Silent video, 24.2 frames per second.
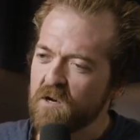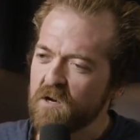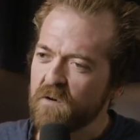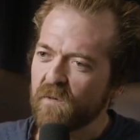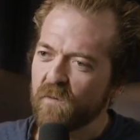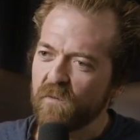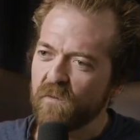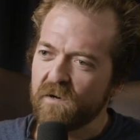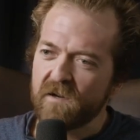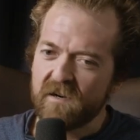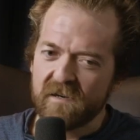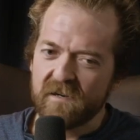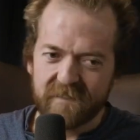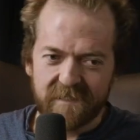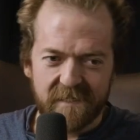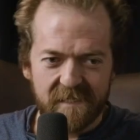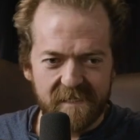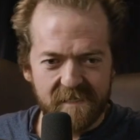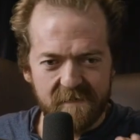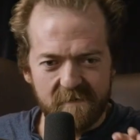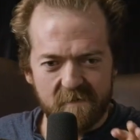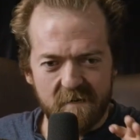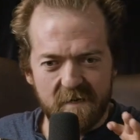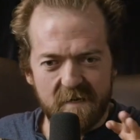But when I
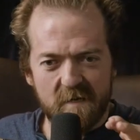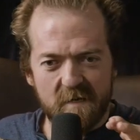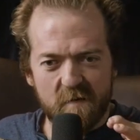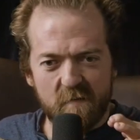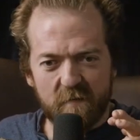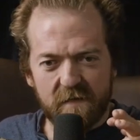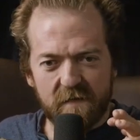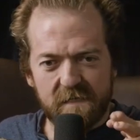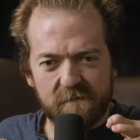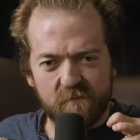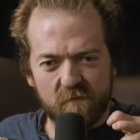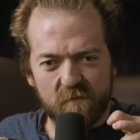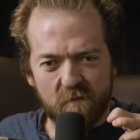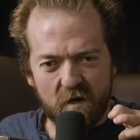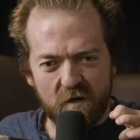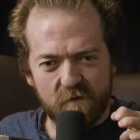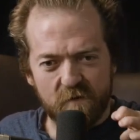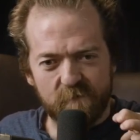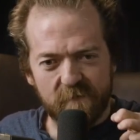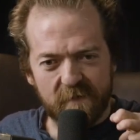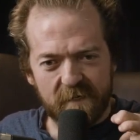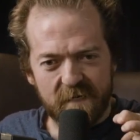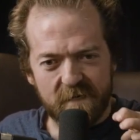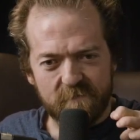see people
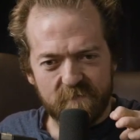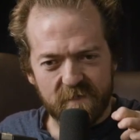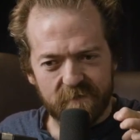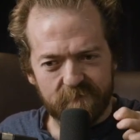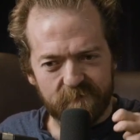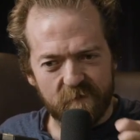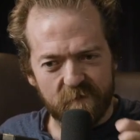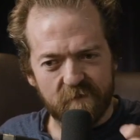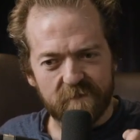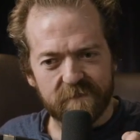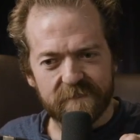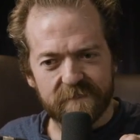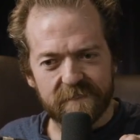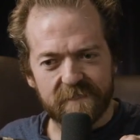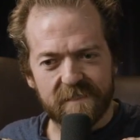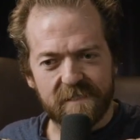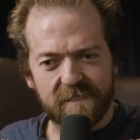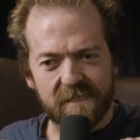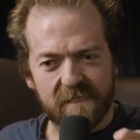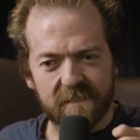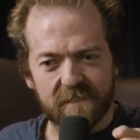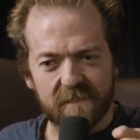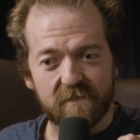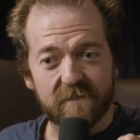overcome
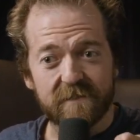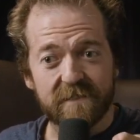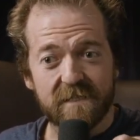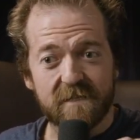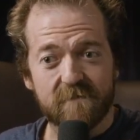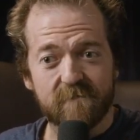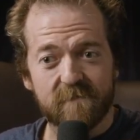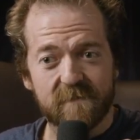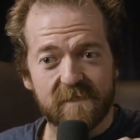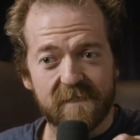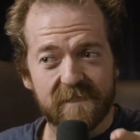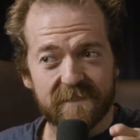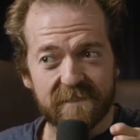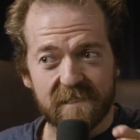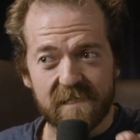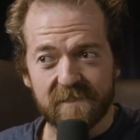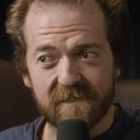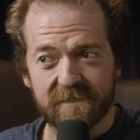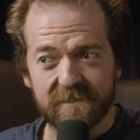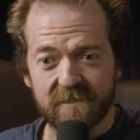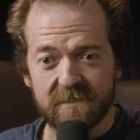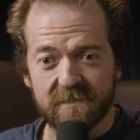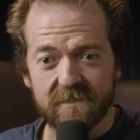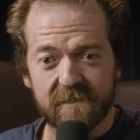adversity and do something that's
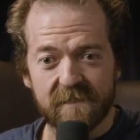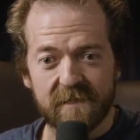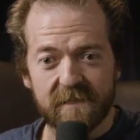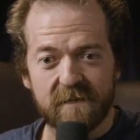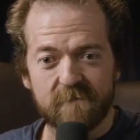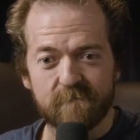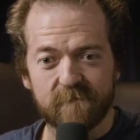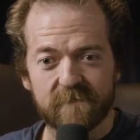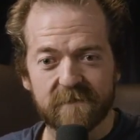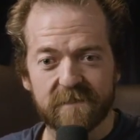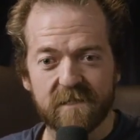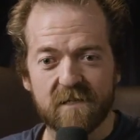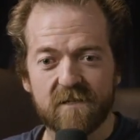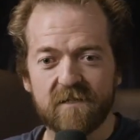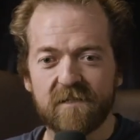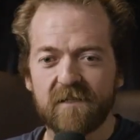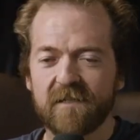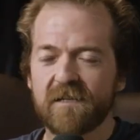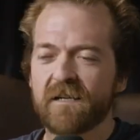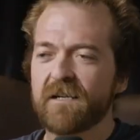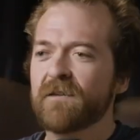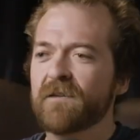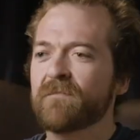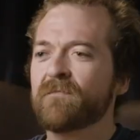outside their comfort zone,
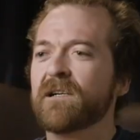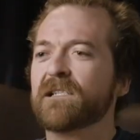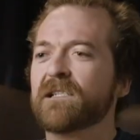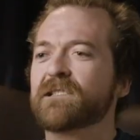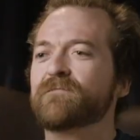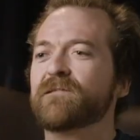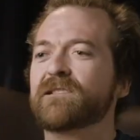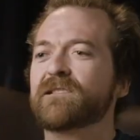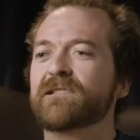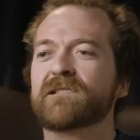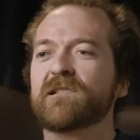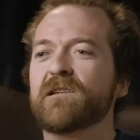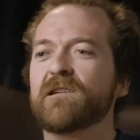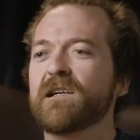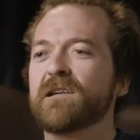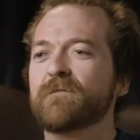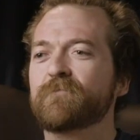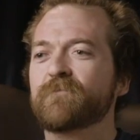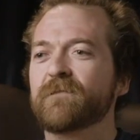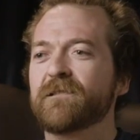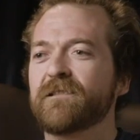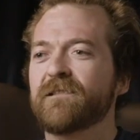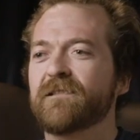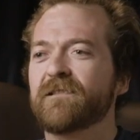makes me so
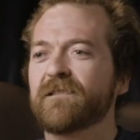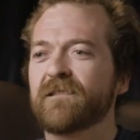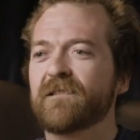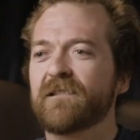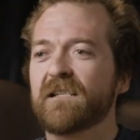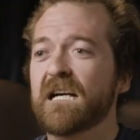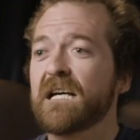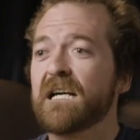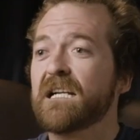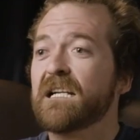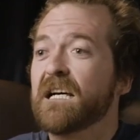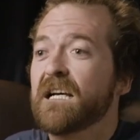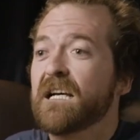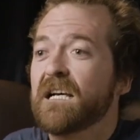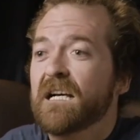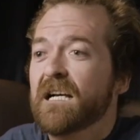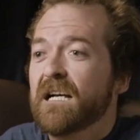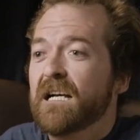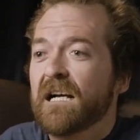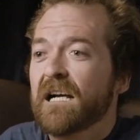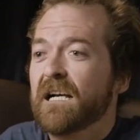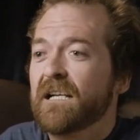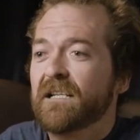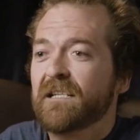happy. And
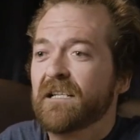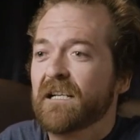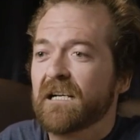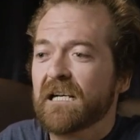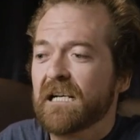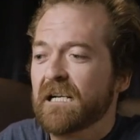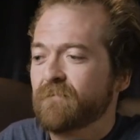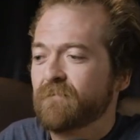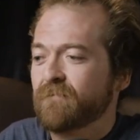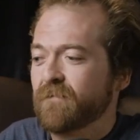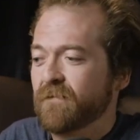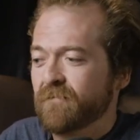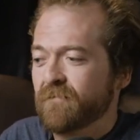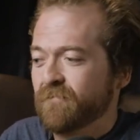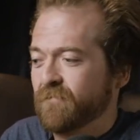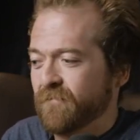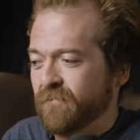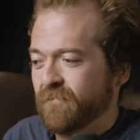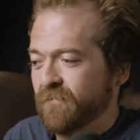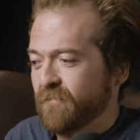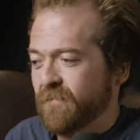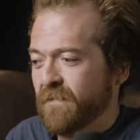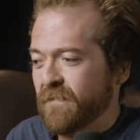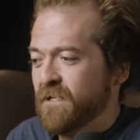and having
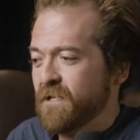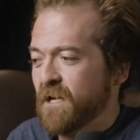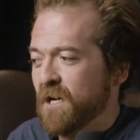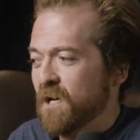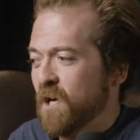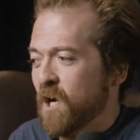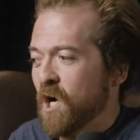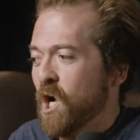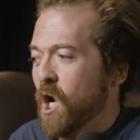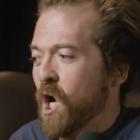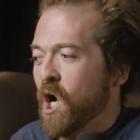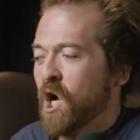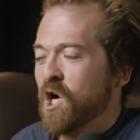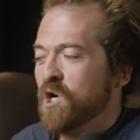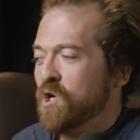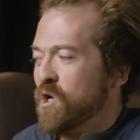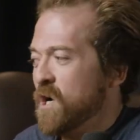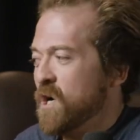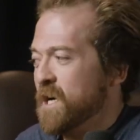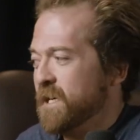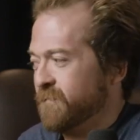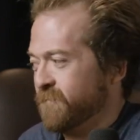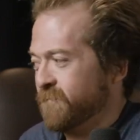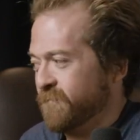you know, I, I
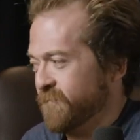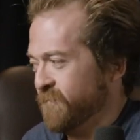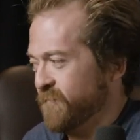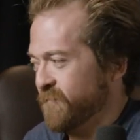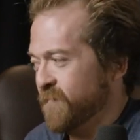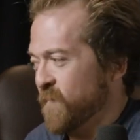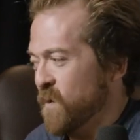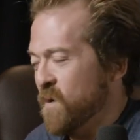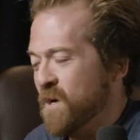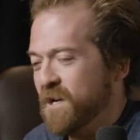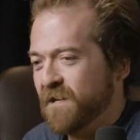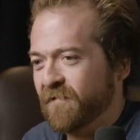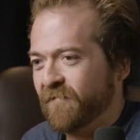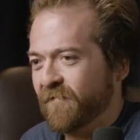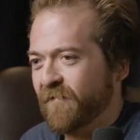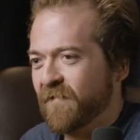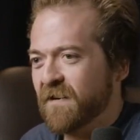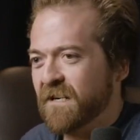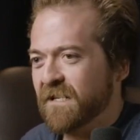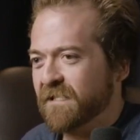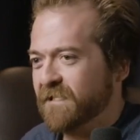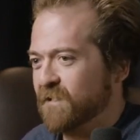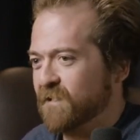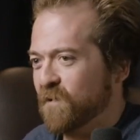like buying
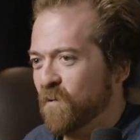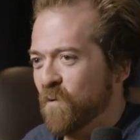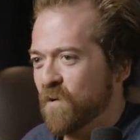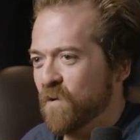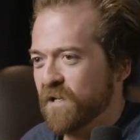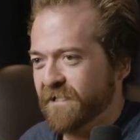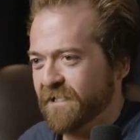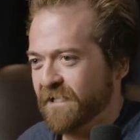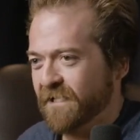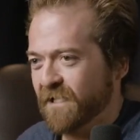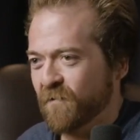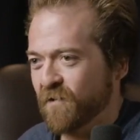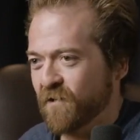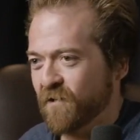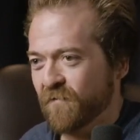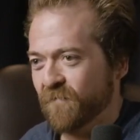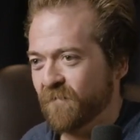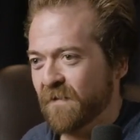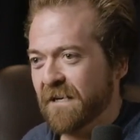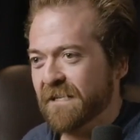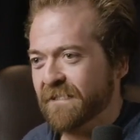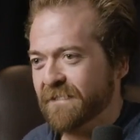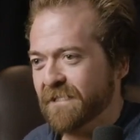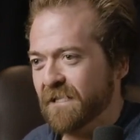fast toys and doing all
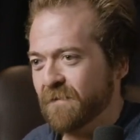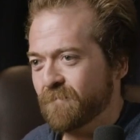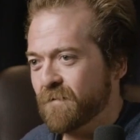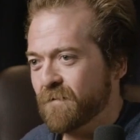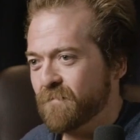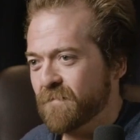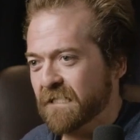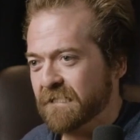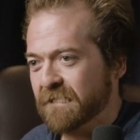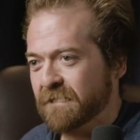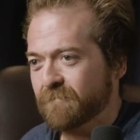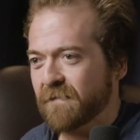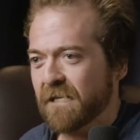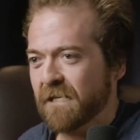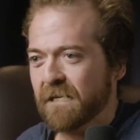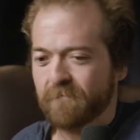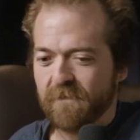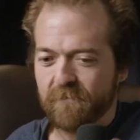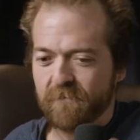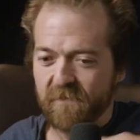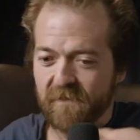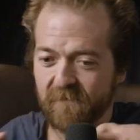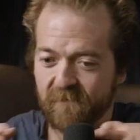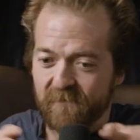that stuff. That makes me
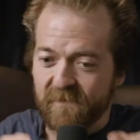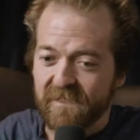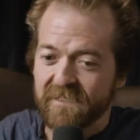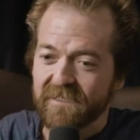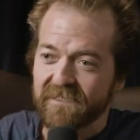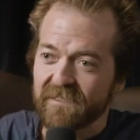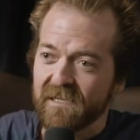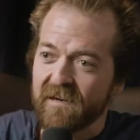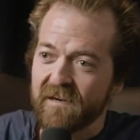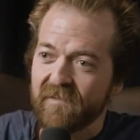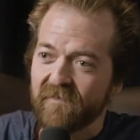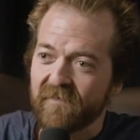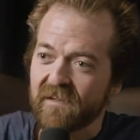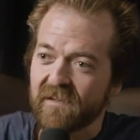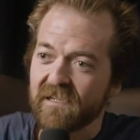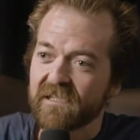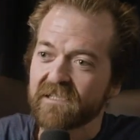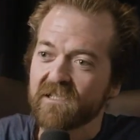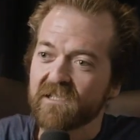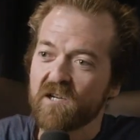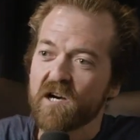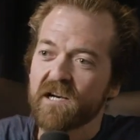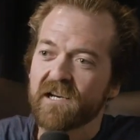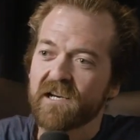happy. But this stuff
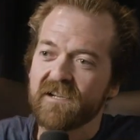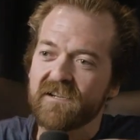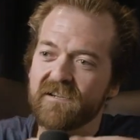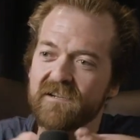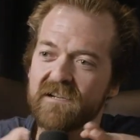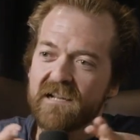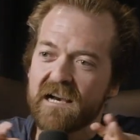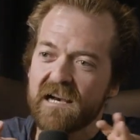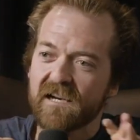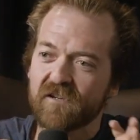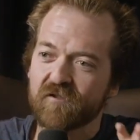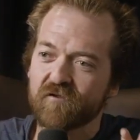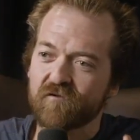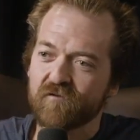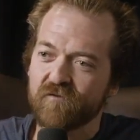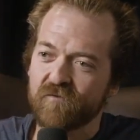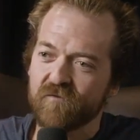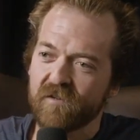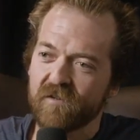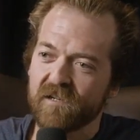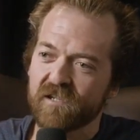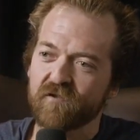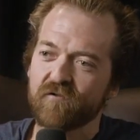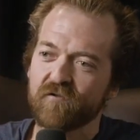is like a
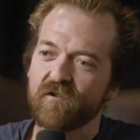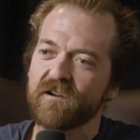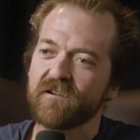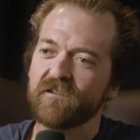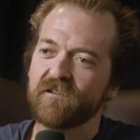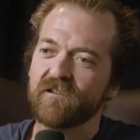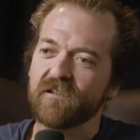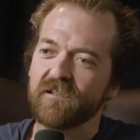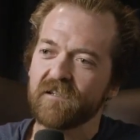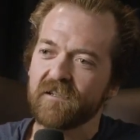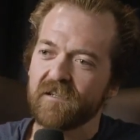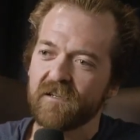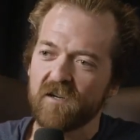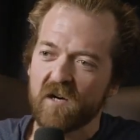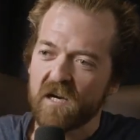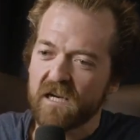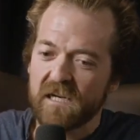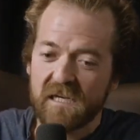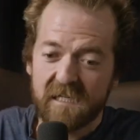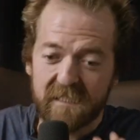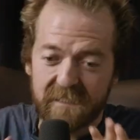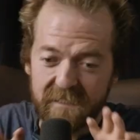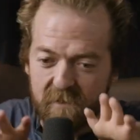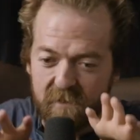natural adrenaline. Like
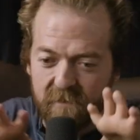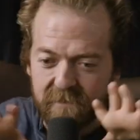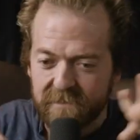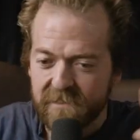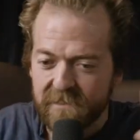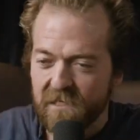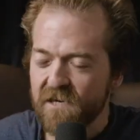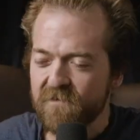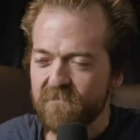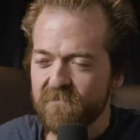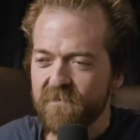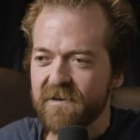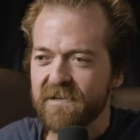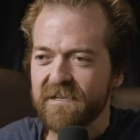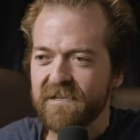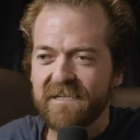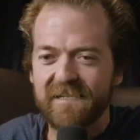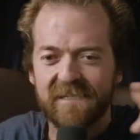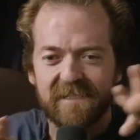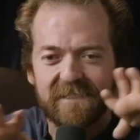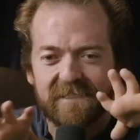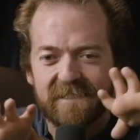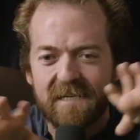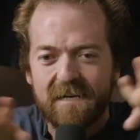it's cost no money,
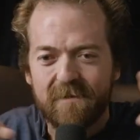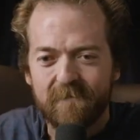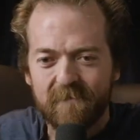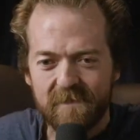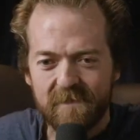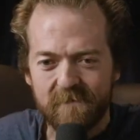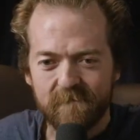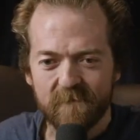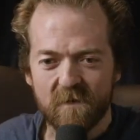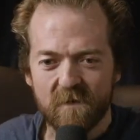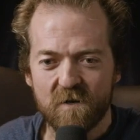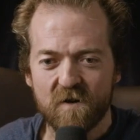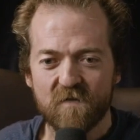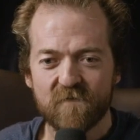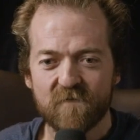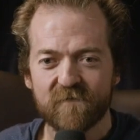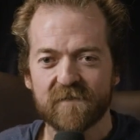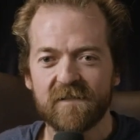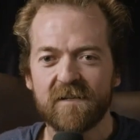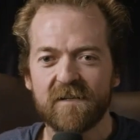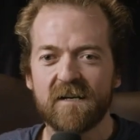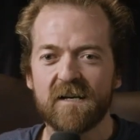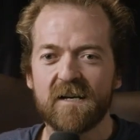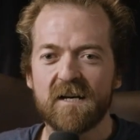there's nothing involved.